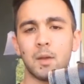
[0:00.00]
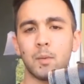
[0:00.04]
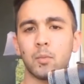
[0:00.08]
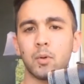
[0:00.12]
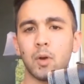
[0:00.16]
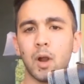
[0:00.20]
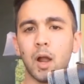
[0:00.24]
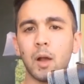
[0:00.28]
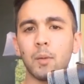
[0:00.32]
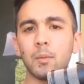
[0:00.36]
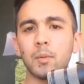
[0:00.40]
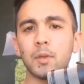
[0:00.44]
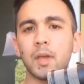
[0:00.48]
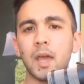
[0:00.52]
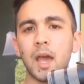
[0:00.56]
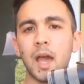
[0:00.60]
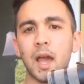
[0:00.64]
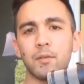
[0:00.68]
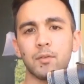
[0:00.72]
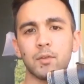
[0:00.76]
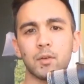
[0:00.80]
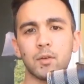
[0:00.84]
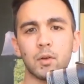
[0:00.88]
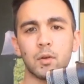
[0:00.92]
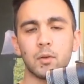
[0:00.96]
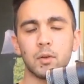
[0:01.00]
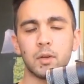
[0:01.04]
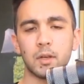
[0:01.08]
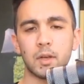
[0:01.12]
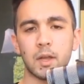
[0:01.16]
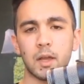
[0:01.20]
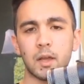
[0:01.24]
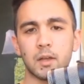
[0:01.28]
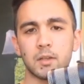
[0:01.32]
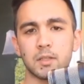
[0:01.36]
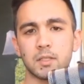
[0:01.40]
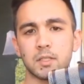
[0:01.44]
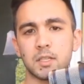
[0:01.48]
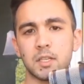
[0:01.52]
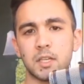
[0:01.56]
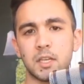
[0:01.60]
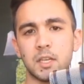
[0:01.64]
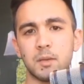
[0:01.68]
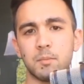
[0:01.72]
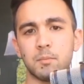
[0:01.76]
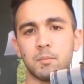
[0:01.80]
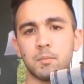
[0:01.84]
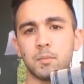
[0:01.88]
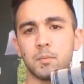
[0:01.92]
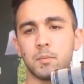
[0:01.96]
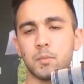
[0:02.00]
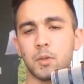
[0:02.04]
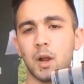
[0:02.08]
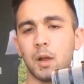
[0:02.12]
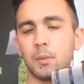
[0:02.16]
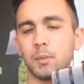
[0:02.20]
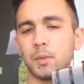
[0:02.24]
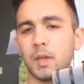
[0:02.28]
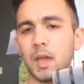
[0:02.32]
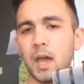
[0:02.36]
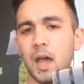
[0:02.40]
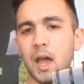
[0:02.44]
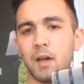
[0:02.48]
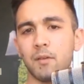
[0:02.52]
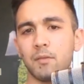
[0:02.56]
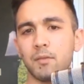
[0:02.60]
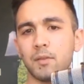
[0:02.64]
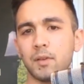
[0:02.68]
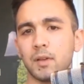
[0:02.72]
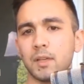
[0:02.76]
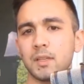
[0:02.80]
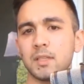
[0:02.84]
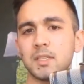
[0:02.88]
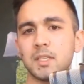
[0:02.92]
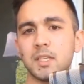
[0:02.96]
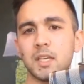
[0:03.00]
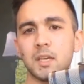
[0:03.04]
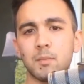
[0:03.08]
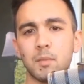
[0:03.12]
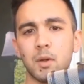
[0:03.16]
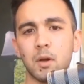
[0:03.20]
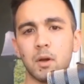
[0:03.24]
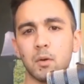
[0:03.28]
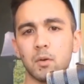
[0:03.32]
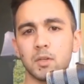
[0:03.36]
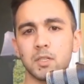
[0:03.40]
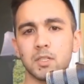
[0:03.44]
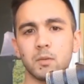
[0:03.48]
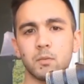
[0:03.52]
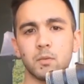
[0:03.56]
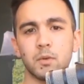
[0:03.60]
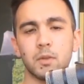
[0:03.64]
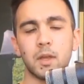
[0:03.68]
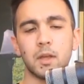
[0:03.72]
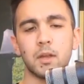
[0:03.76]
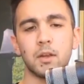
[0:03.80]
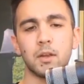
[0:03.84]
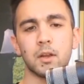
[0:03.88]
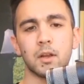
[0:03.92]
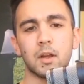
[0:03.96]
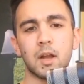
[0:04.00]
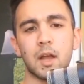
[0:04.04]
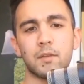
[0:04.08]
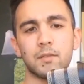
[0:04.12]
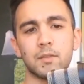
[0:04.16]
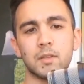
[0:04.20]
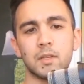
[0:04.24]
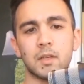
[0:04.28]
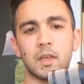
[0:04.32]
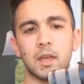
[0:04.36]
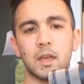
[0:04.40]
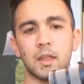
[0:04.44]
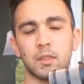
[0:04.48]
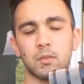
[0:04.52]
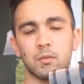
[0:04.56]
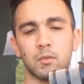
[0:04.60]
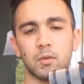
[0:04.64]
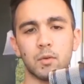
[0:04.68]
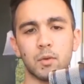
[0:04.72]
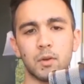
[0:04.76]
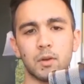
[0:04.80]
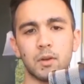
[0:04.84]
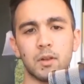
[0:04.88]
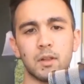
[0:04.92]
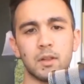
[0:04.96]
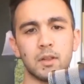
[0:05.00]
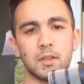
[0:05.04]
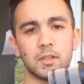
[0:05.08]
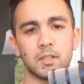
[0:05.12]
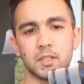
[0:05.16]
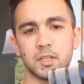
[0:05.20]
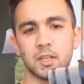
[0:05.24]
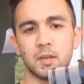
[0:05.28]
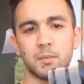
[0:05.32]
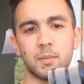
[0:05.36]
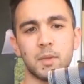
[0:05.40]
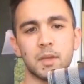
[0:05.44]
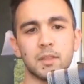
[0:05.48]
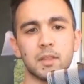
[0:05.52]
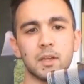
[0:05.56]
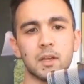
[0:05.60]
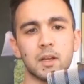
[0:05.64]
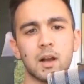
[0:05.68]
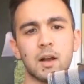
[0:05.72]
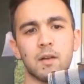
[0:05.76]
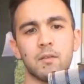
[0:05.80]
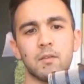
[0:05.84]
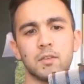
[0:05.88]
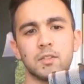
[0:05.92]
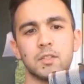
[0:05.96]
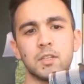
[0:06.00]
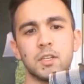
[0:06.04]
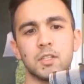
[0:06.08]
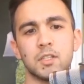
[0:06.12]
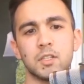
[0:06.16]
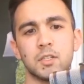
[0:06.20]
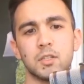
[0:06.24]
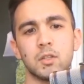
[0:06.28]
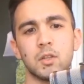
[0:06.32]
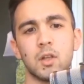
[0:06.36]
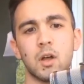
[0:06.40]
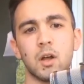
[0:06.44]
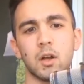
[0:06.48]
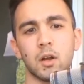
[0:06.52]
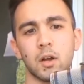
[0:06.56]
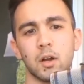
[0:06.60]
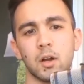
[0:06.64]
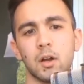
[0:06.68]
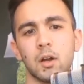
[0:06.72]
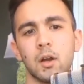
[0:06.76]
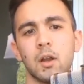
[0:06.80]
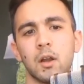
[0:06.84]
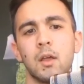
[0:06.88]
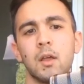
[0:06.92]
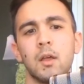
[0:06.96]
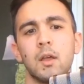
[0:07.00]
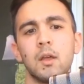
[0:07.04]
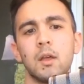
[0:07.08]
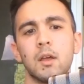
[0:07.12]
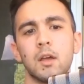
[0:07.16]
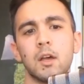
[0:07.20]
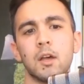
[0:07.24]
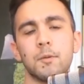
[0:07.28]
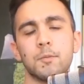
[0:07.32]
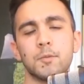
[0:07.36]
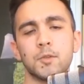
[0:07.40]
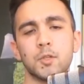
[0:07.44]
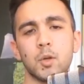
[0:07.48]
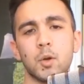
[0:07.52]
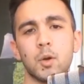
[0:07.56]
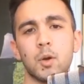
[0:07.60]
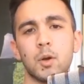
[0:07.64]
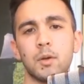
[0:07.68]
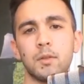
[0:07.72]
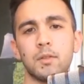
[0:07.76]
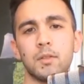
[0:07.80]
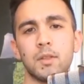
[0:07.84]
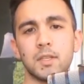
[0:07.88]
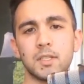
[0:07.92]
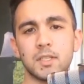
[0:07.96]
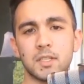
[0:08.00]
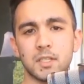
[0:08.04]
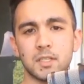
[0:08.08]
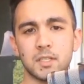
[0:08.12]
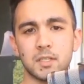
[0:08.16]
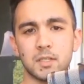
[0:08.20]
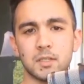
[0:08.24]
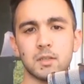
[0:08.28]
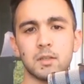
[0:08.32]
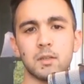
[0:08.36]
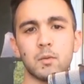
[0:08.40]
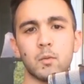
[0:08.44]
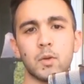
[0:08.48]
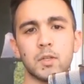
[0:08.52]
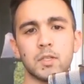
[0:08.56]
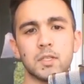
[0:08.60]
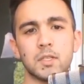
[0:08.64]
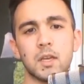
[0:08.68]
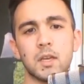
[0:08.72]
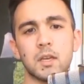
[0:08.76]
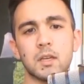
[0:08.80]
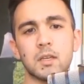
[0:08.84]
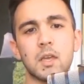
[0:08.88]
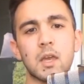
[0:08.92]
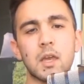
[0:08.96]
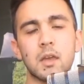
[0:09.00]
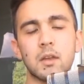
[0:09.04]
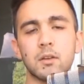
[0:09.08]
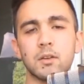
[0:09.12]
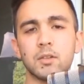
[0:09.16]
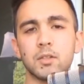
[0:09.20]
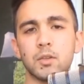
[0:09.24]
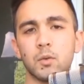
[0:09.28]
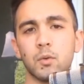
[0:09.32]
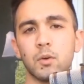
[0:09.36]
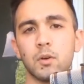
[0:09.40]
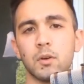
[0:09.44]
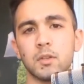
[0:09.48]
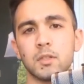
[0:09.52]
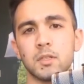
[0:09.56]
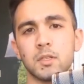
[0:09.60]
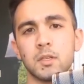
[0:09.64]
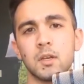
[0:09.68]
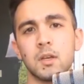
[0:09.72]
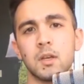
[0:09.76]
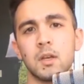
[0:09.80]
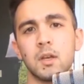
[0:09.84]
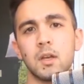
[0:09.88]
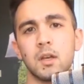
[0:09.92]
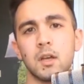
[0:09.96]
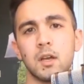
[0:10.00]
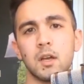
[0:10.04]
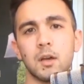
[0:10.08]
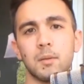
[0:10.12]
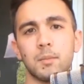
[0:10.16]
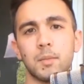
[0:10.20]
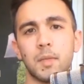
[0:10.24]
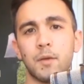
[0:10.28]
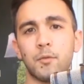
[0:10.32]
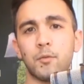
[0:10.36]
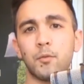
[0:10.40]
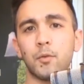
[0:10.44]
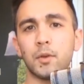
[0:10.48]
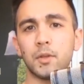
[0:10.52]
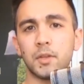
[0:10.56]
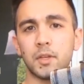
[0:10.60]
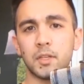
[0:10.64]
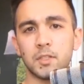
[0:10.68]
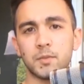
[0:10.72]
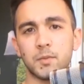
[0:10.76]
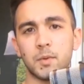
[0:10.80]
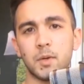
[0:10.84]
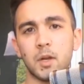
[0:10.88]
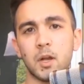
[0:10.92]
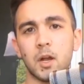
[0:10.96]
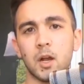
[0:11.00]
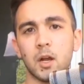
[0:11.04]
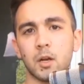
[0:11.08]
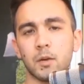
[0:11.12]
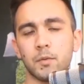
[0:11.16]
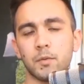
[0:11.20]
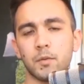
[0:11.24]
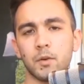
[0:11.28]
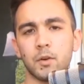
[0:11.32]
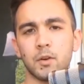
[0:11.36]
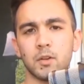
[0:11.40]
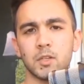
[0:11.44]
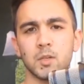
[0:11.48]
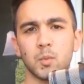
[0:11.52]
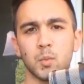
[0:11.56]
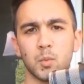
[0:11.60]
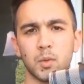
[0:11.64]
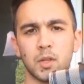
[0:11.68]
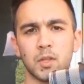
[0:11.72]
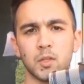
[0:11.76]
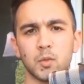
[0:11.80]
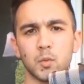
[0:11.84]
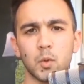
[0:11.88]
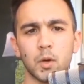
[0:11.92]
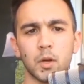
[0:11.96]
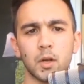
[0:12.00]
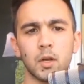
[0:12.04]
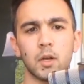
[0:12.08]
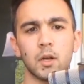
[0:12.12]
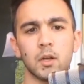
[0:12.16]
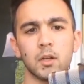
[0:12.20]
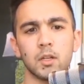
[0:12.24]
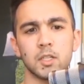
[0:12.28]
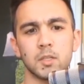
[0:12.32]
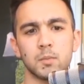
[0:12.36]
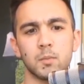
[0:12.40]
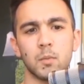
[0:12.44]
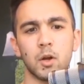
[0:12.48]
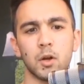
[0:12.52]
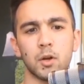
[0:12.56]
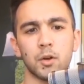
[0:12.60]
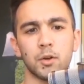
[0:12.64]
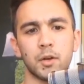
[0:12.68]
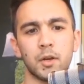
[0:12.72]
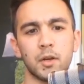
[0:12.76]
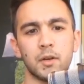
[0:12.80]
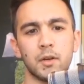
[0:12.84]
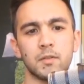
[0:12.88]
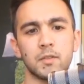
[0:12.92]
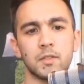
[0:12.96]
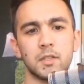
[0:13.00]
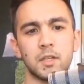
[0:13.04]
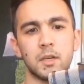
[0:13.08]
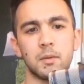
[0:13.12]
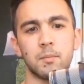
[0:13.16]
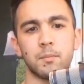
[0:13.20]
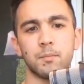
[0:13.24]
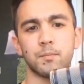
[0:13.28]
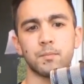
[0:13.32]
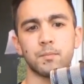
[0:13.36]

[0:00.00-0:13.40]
probably have their own in-house team, probably have like a CMO or someone that you're going to have to get through, and it's just going to make that conversation longer. So this is once again catered towards that freelance videographer, someone that's working on a small creative team.